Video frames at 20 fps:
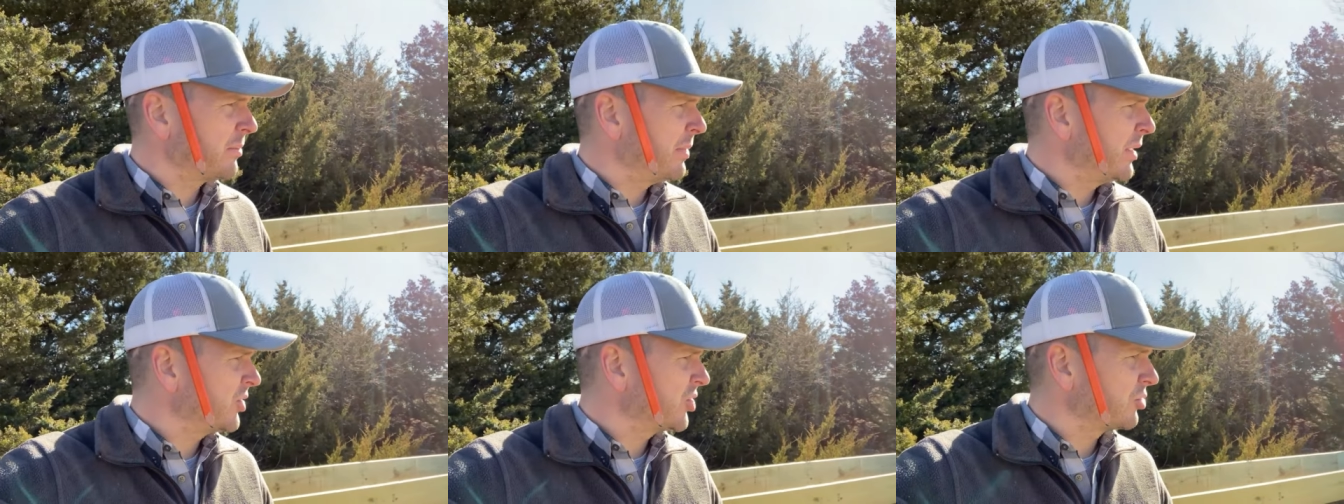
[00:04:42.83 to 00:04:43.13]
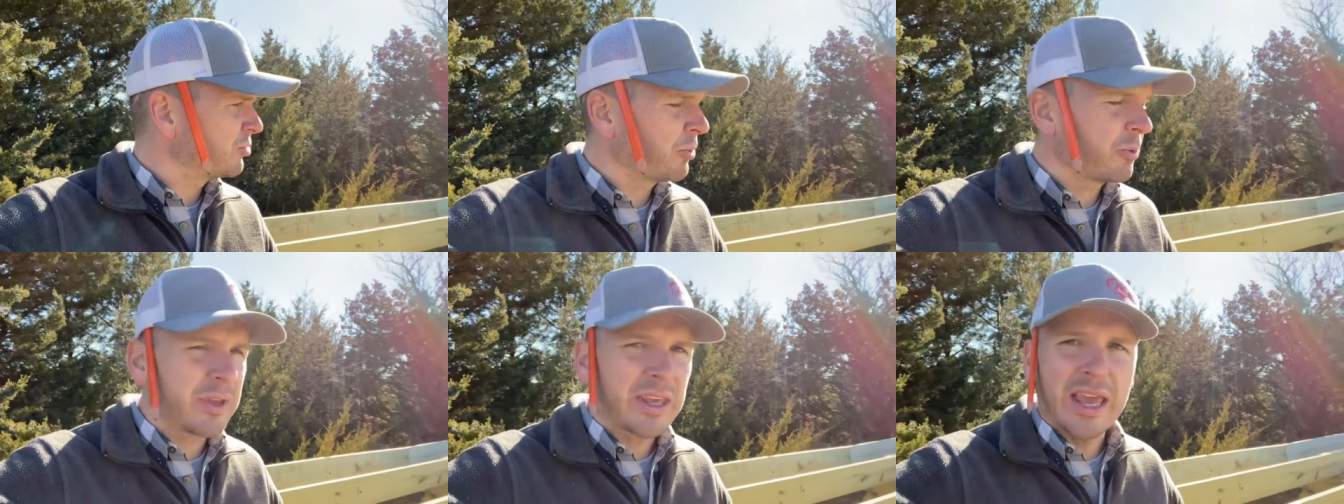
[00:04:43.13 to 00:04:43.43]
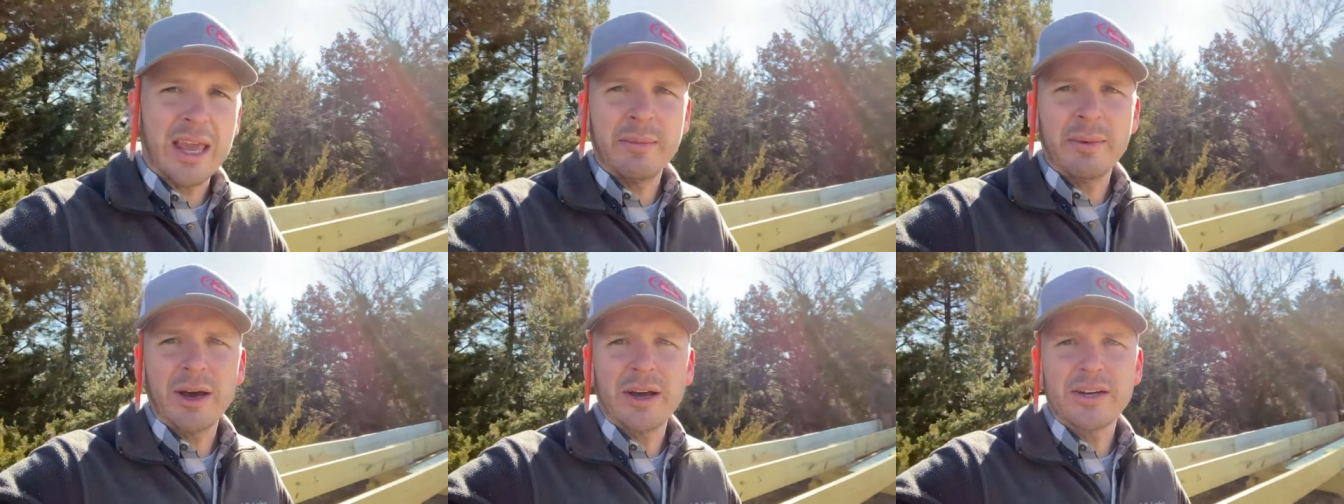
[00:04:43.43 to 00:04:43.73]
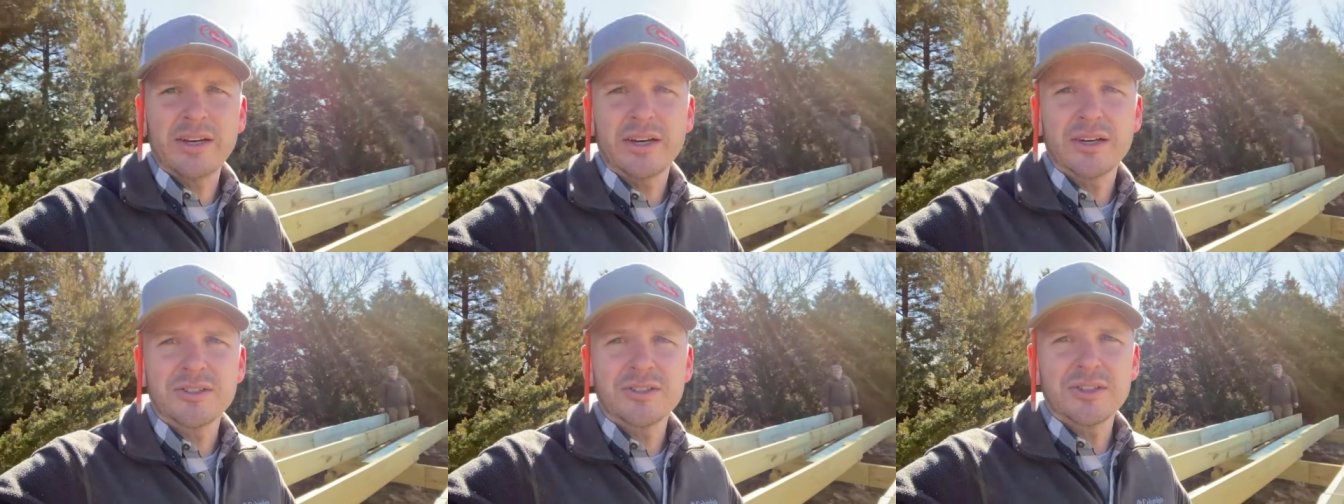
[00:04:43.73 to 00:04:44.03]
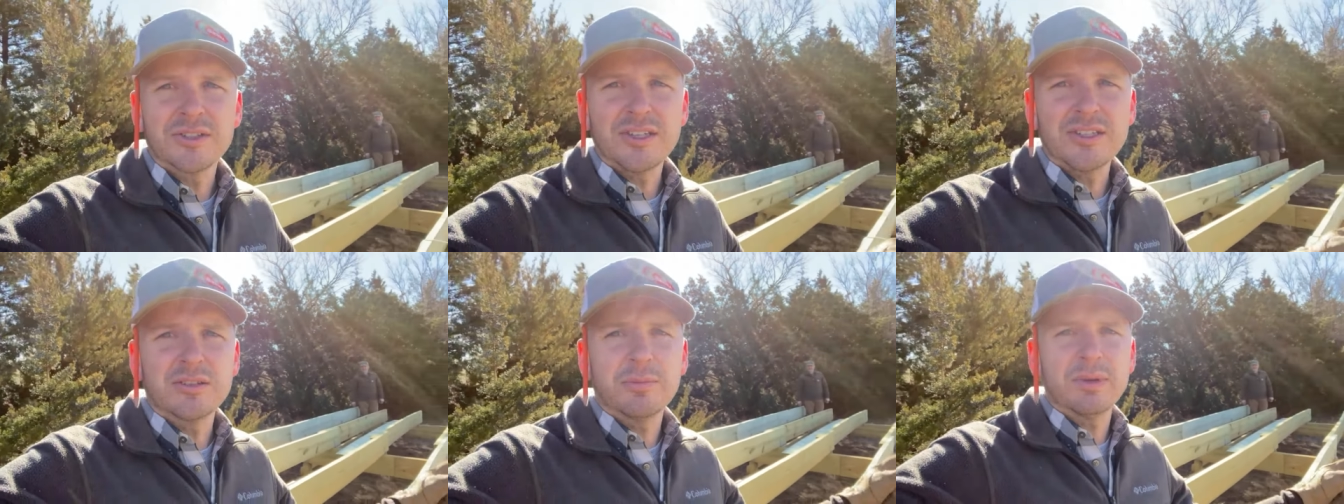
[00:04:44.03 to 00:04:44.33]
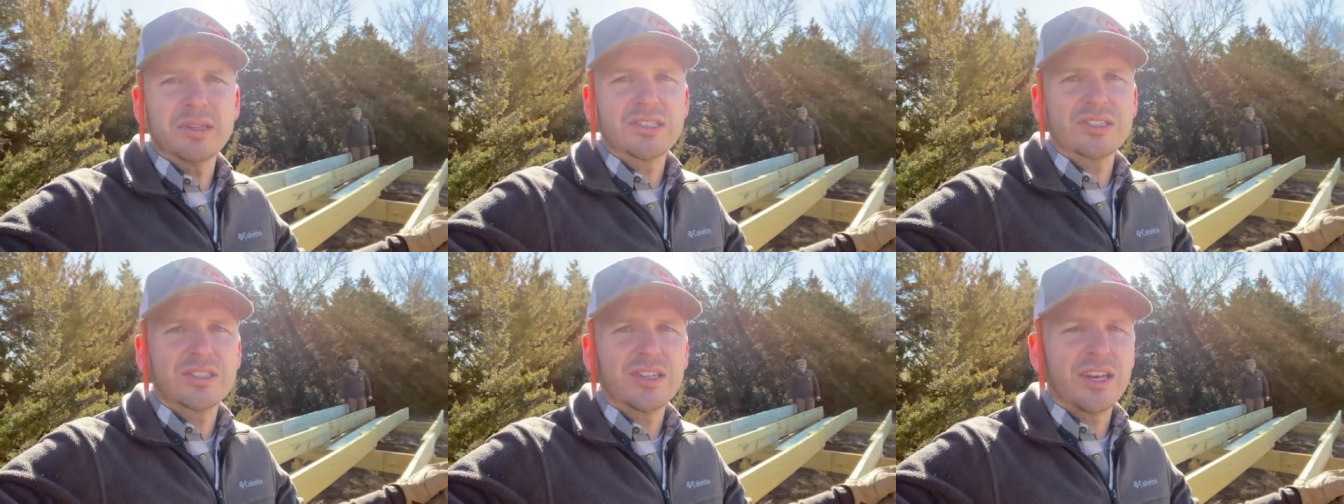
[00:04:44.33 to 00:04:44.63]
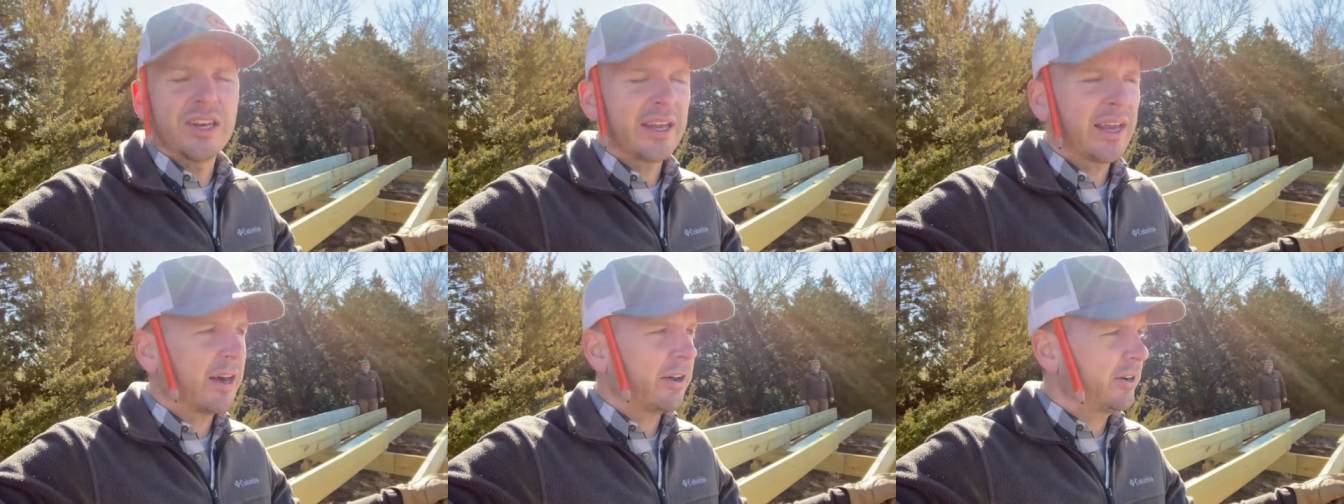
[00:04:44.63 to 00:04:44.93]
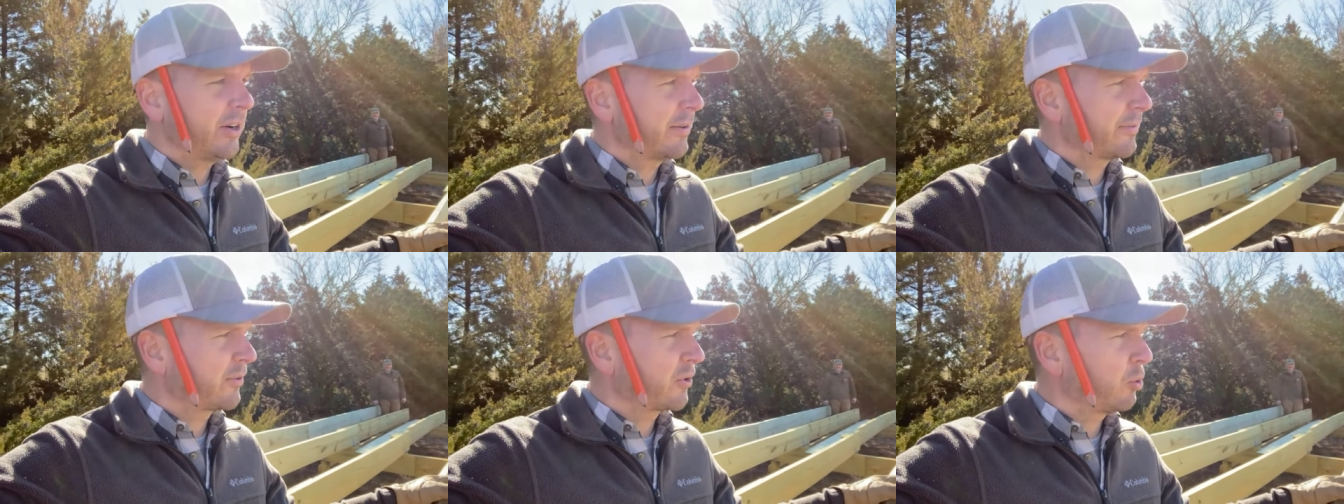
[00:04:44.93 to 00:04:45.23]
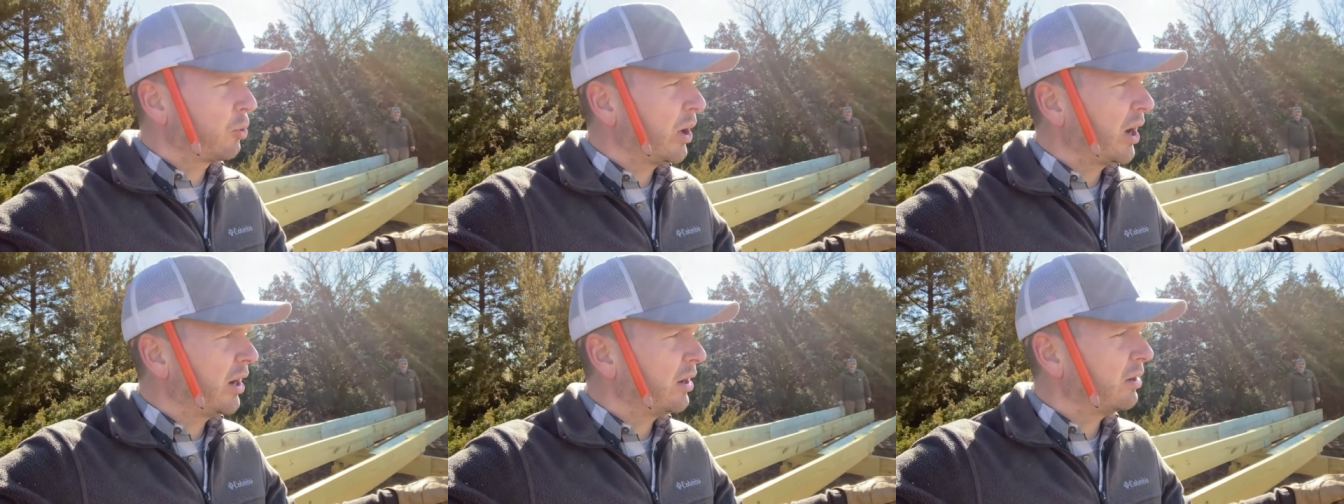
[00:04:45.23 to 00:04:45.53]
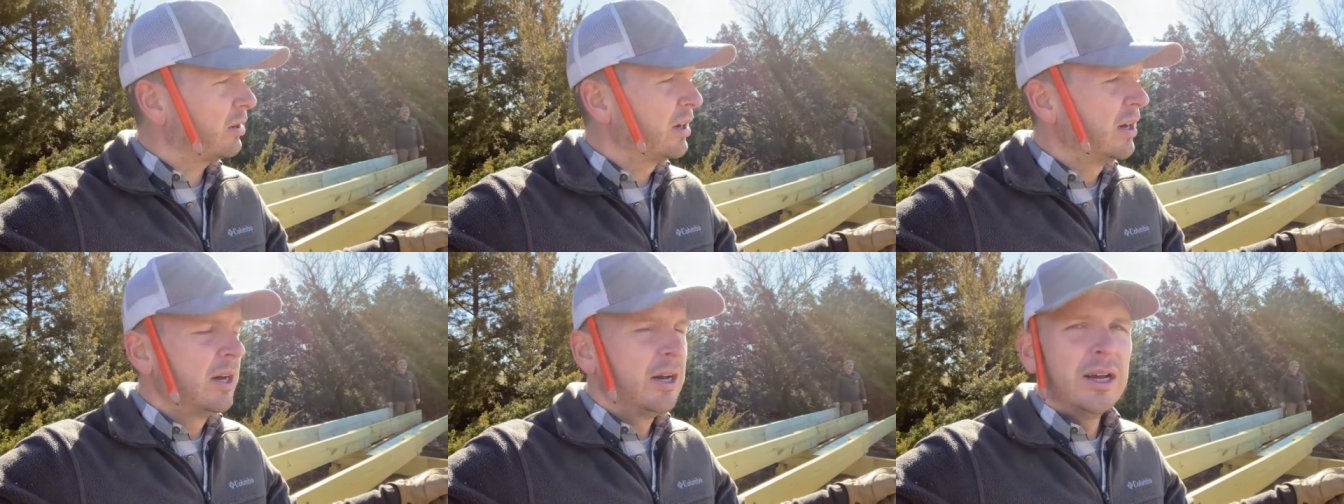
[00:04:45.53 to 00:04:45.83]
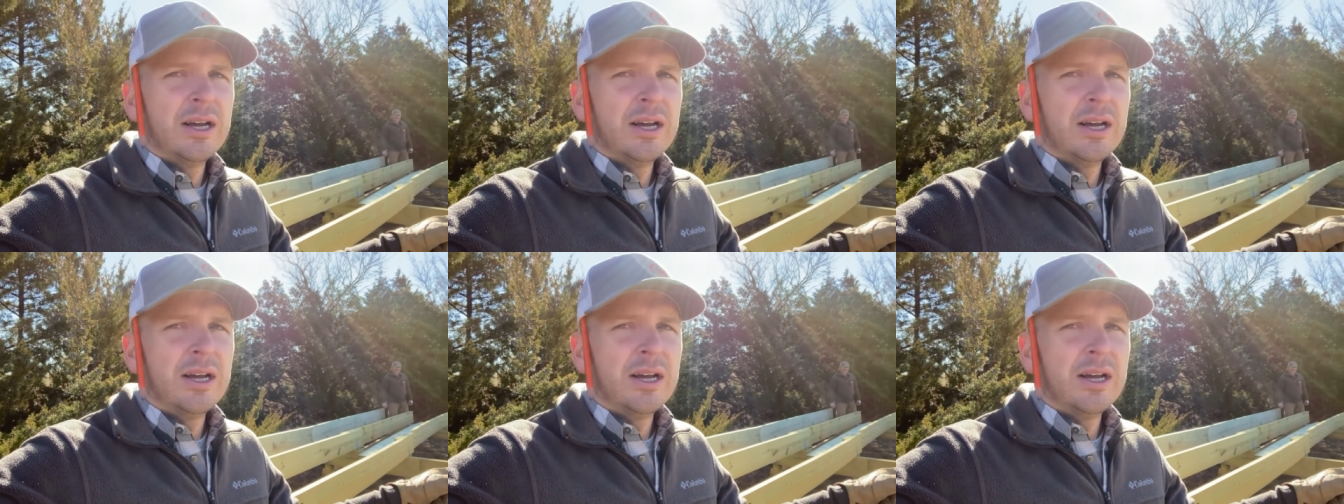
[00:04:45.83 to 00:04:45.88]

to mention when we came out here, since these have been sitting out here for a while,